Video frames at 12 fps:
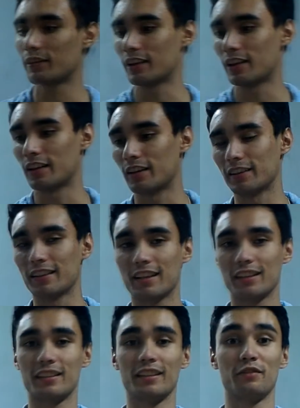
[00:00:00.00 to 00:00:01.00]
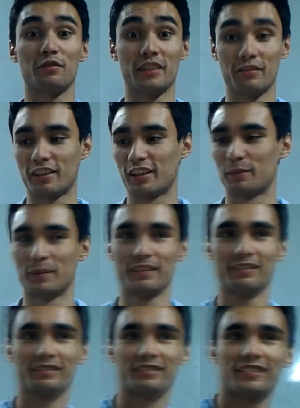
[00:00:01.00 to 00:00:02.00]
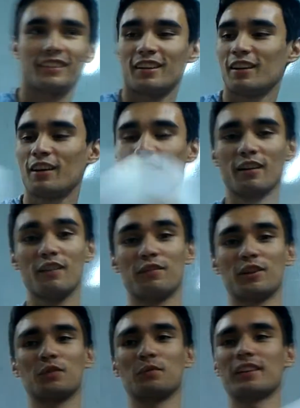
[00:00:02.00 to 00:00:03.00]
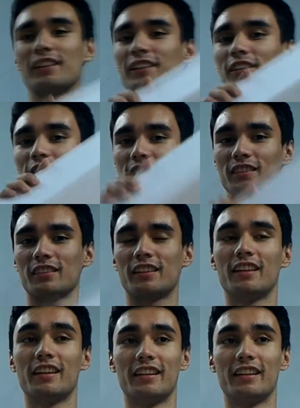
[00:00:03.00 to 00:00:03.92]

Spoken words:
ESD-free environment. First, we're going to use an